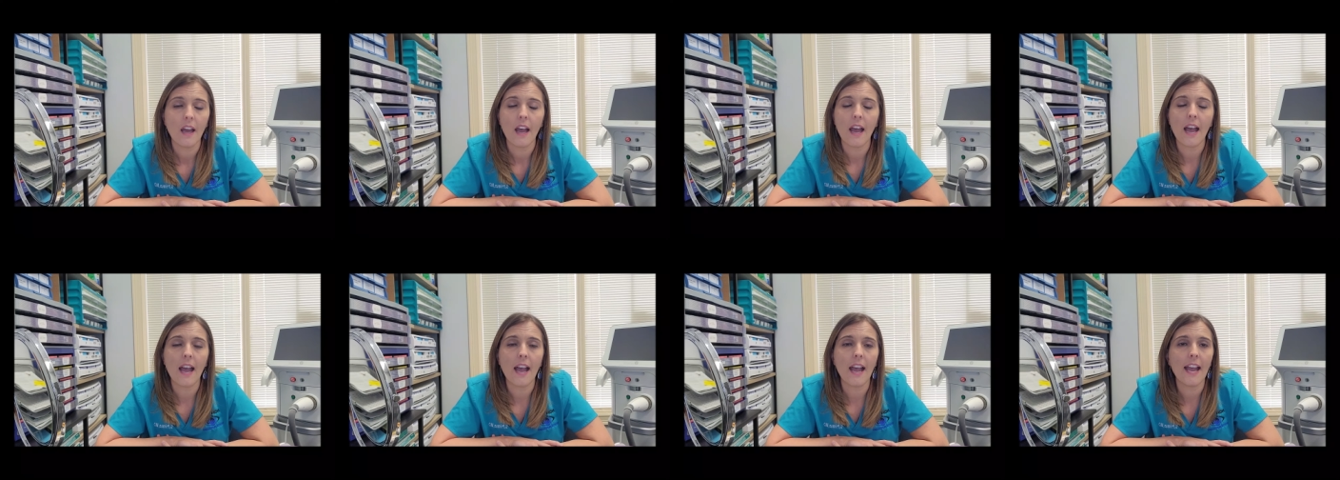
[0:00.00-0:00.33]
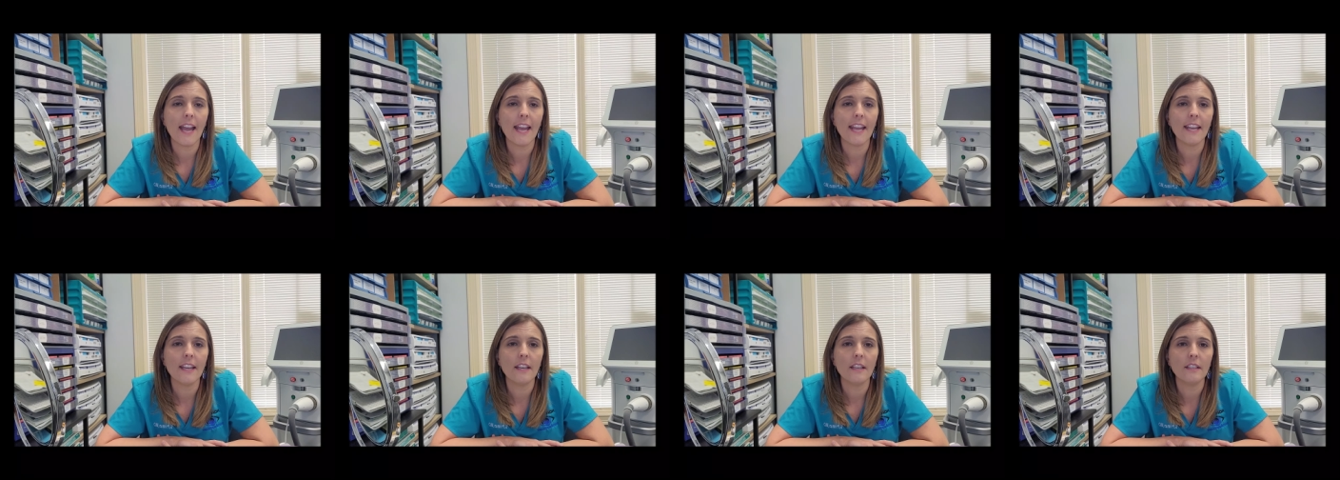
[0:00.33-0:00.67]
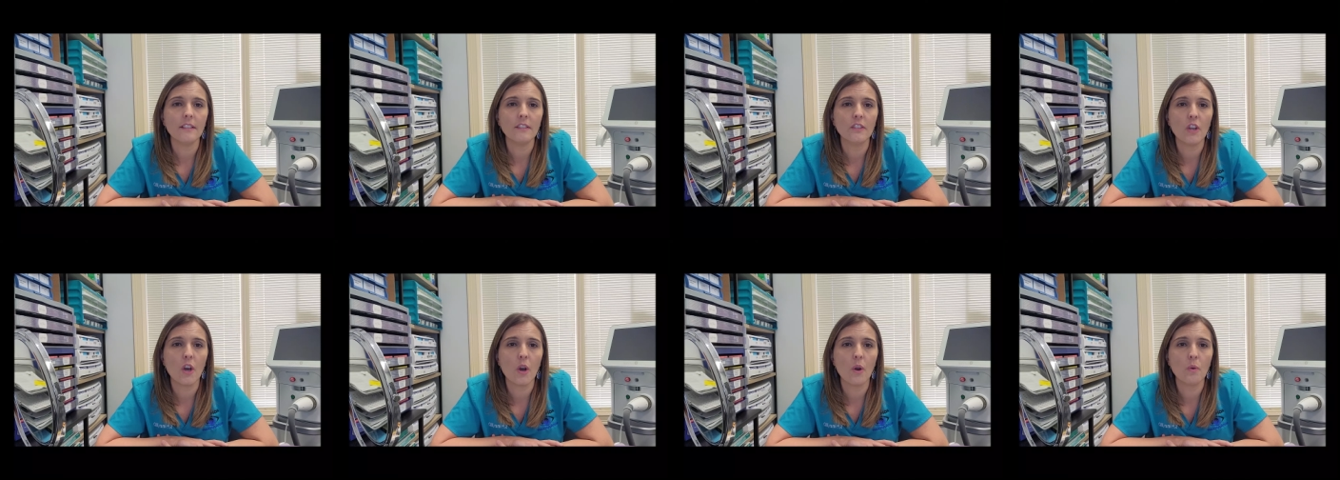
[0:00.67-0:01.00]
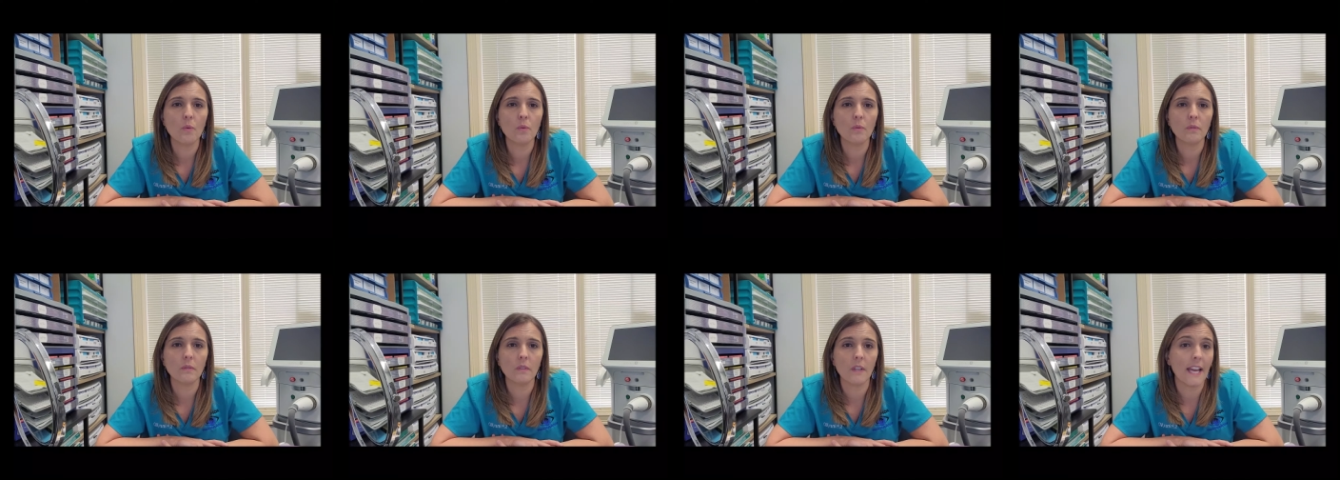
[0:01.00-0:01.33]
I
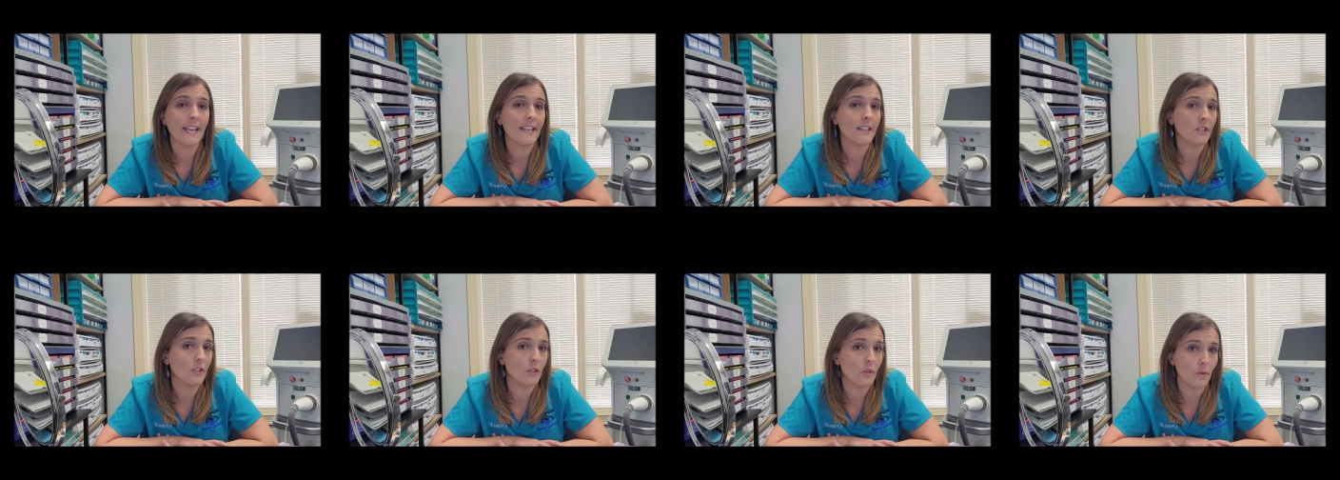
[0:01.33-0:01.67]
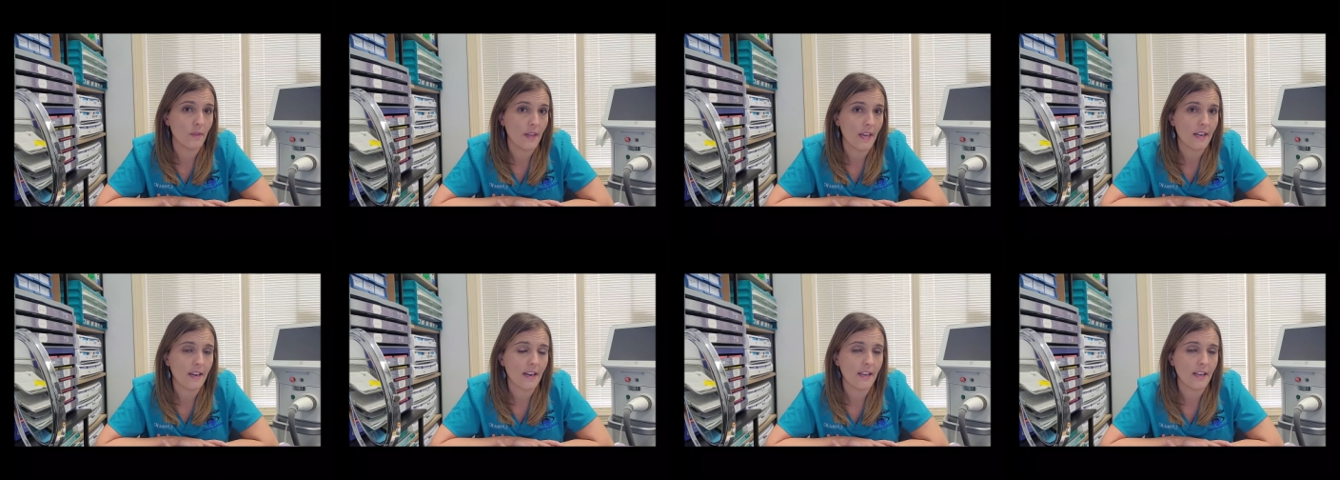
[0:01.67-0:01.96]
don't like to do that.